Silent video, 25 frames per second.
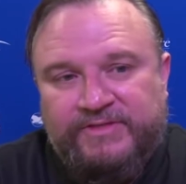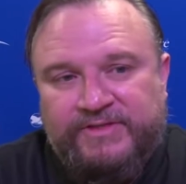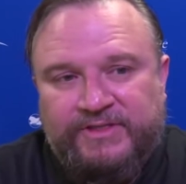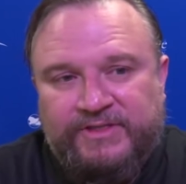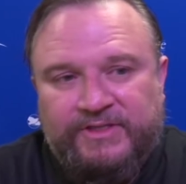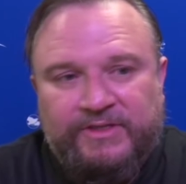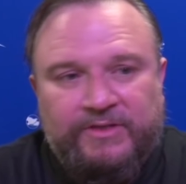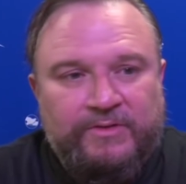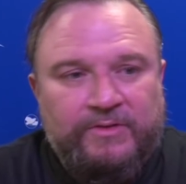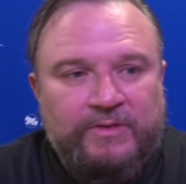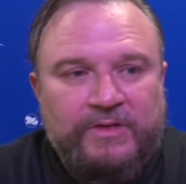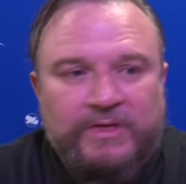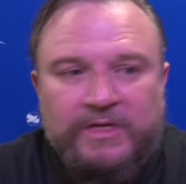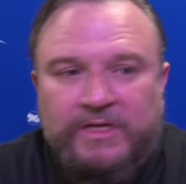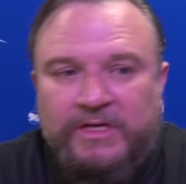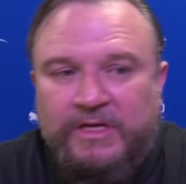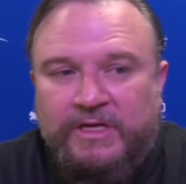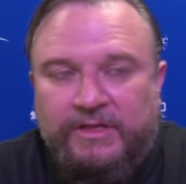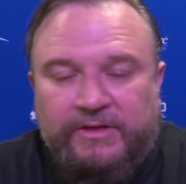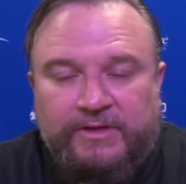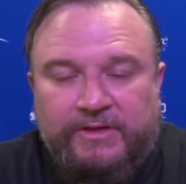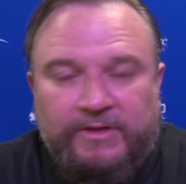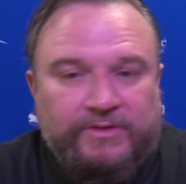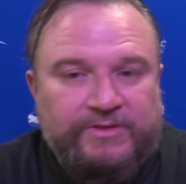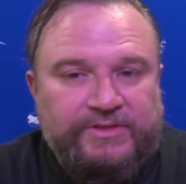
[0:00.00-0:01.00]
So
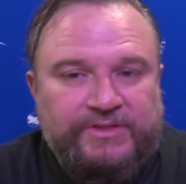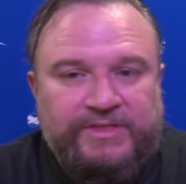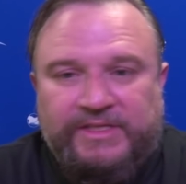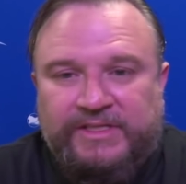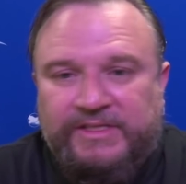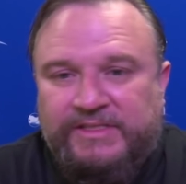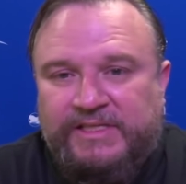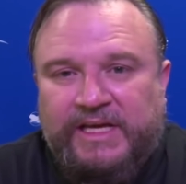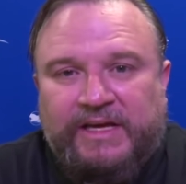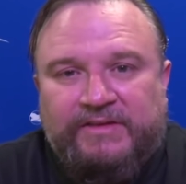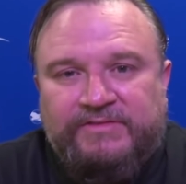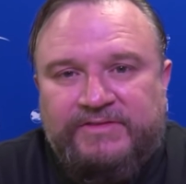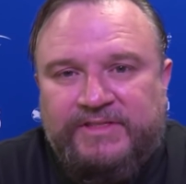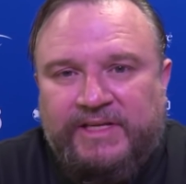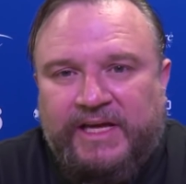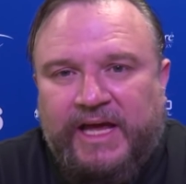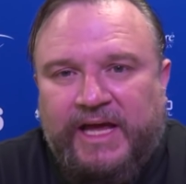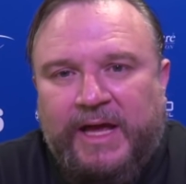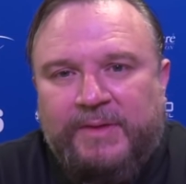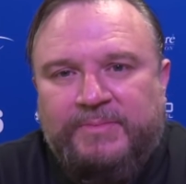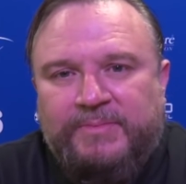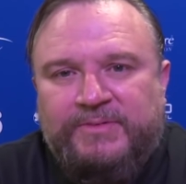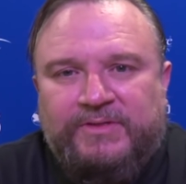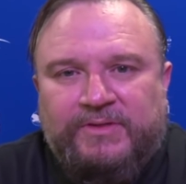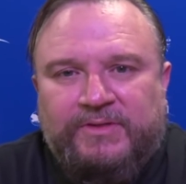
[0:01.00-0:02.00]
those things have to
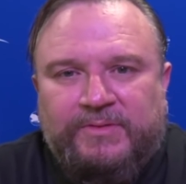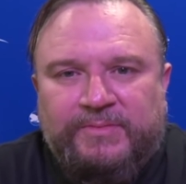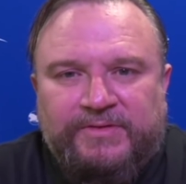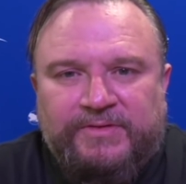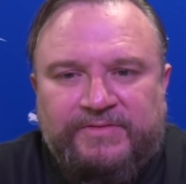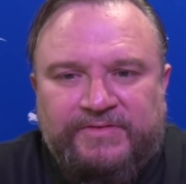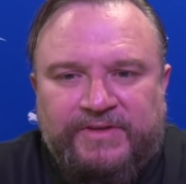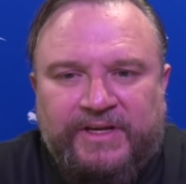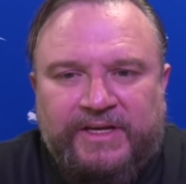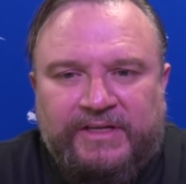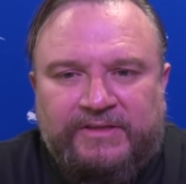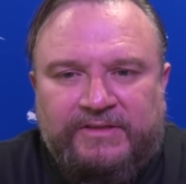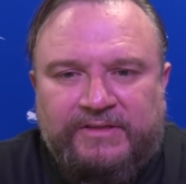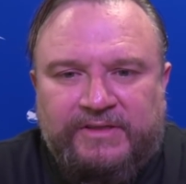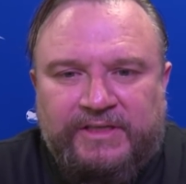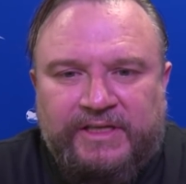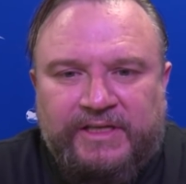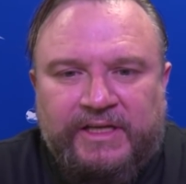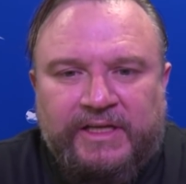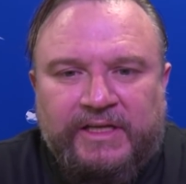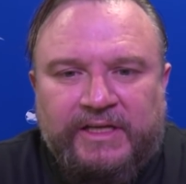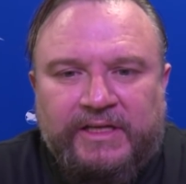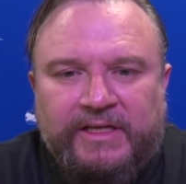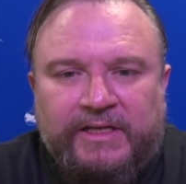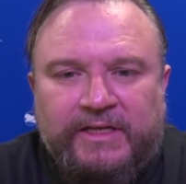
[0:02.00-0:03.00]
absolutely be factored
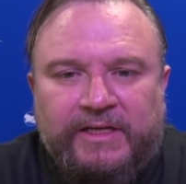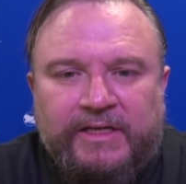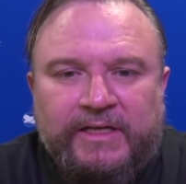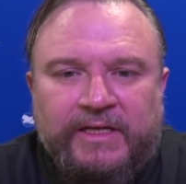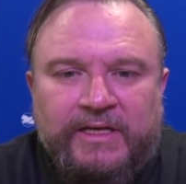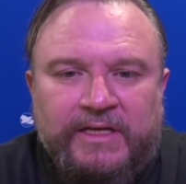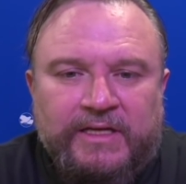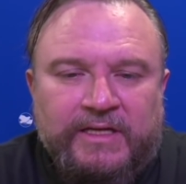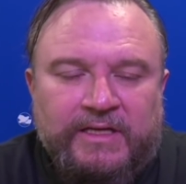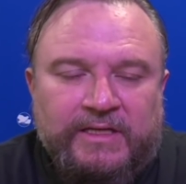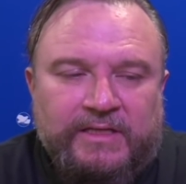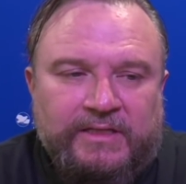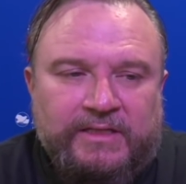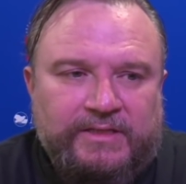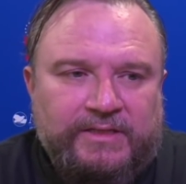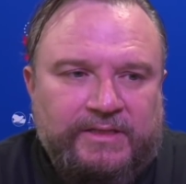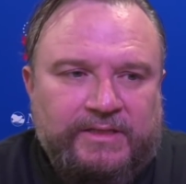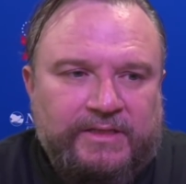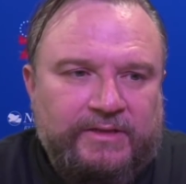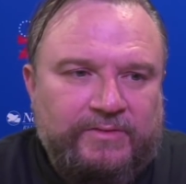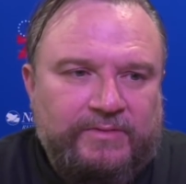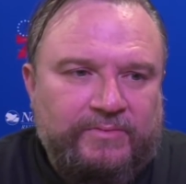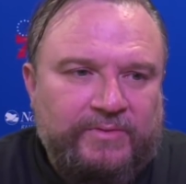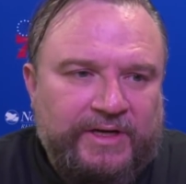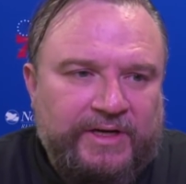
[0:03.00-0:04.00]
in. And
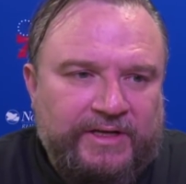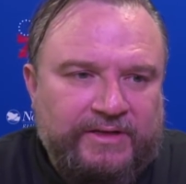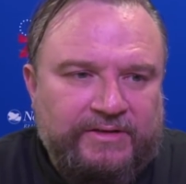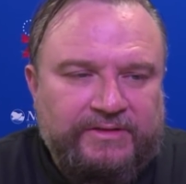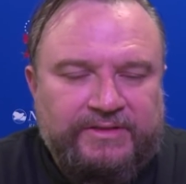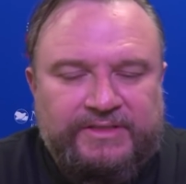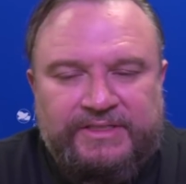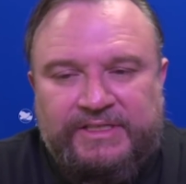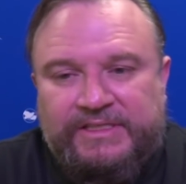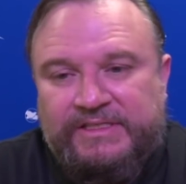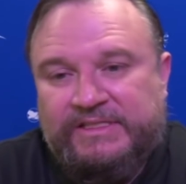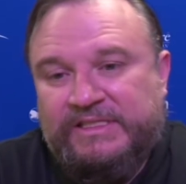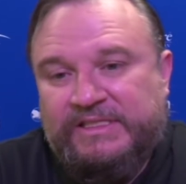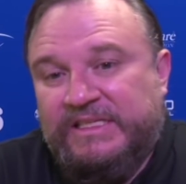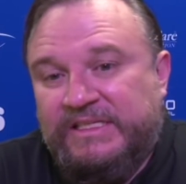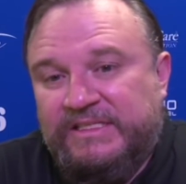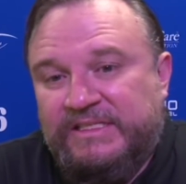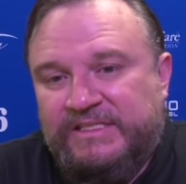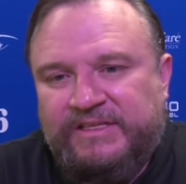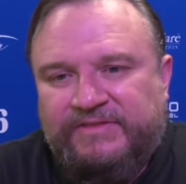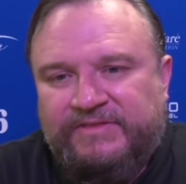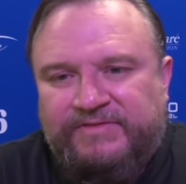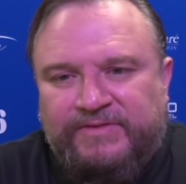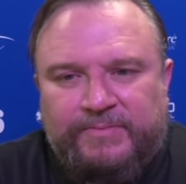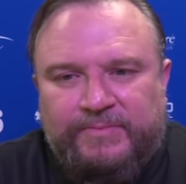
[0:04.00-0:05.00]
the regular season
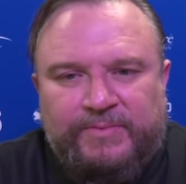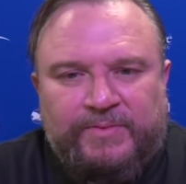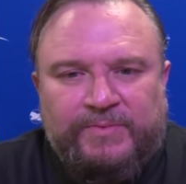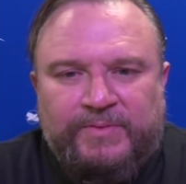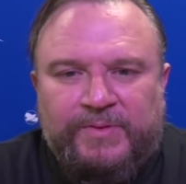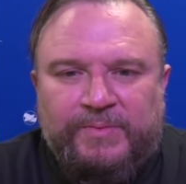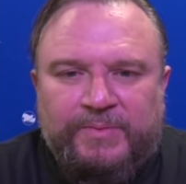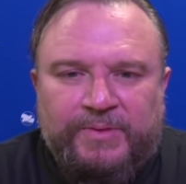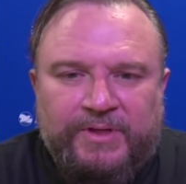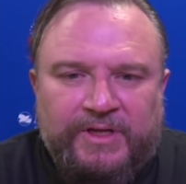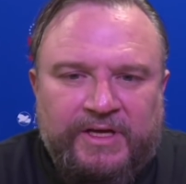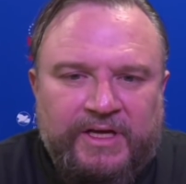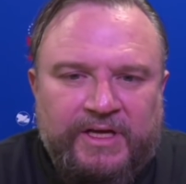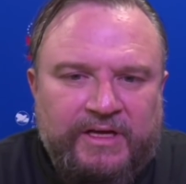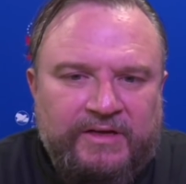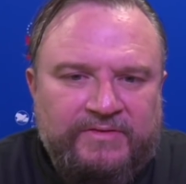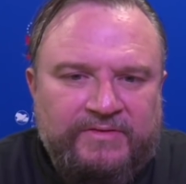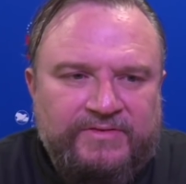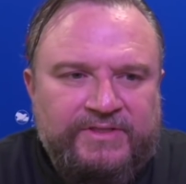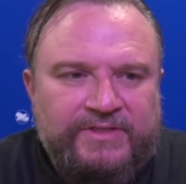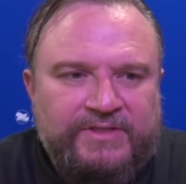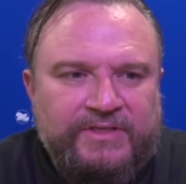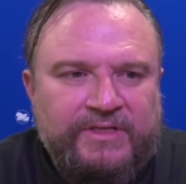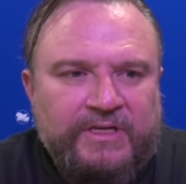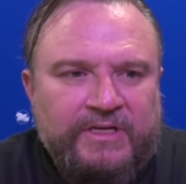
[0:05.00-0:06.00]
is different from the
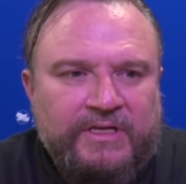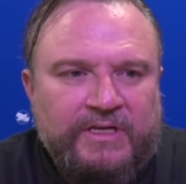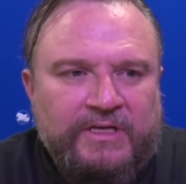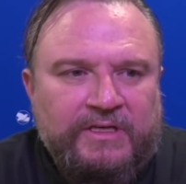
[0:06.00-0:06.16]
playoffs.